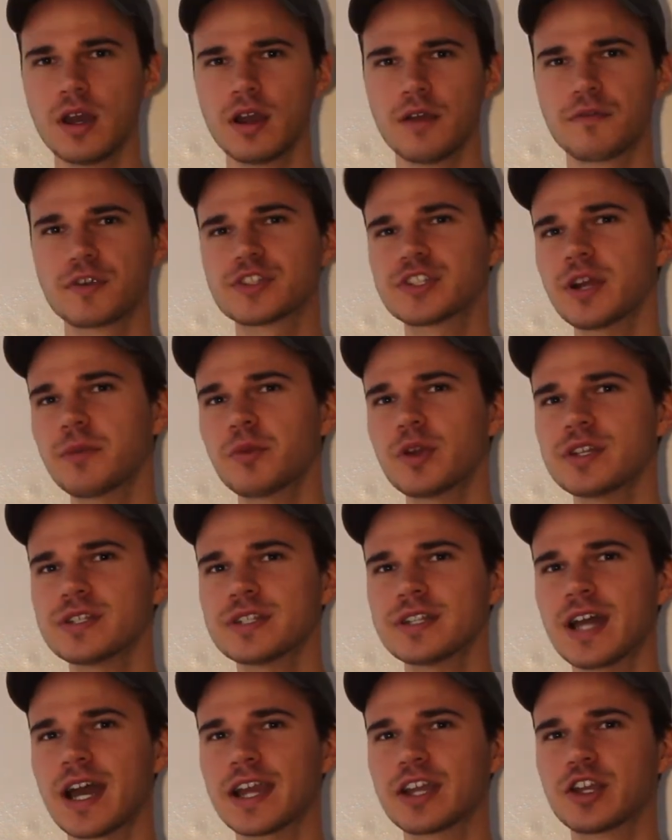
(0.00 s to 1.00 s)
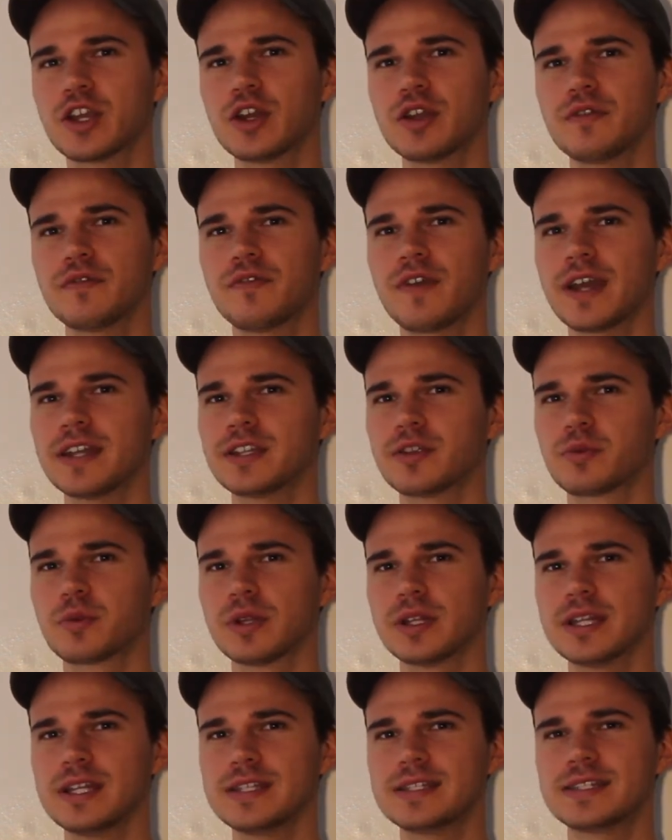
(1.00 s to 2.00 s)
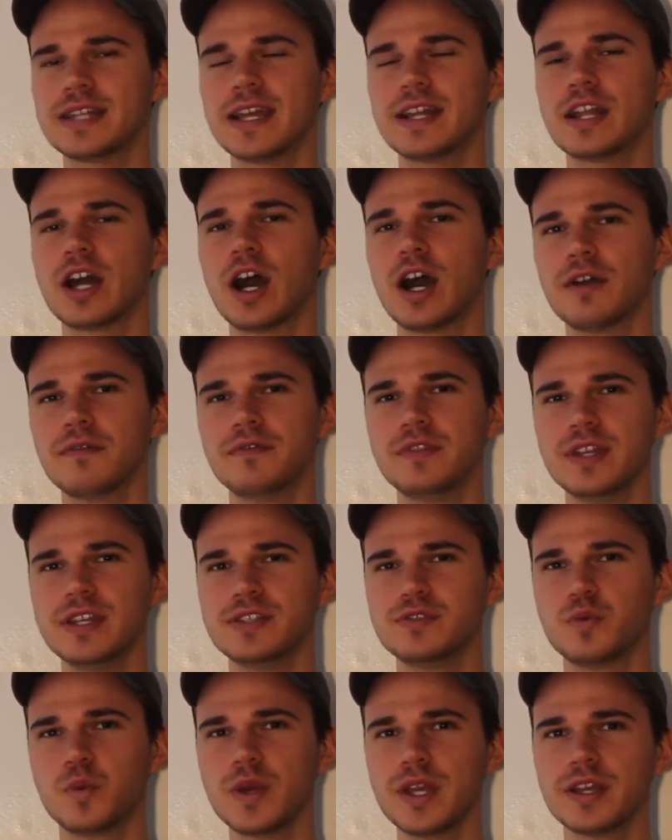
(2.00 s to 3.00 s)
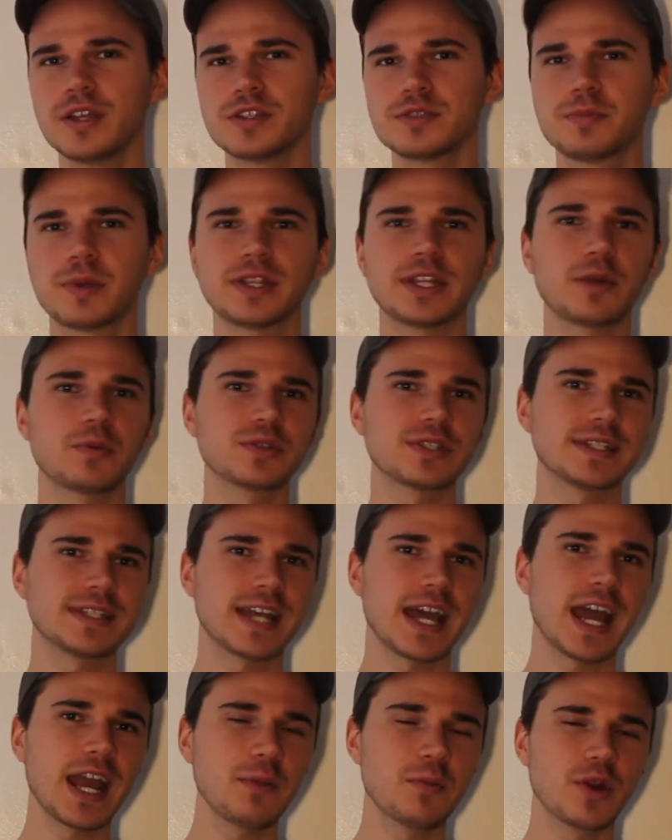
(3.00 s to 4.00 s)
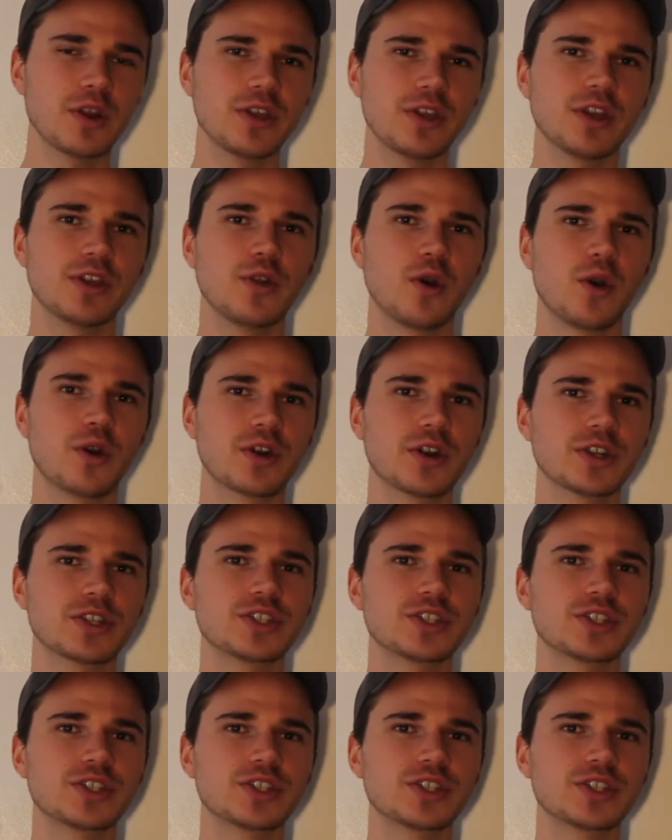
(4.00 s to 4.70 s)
For some reason, I couldn't find the release date of these wheels, but there was a time where you can order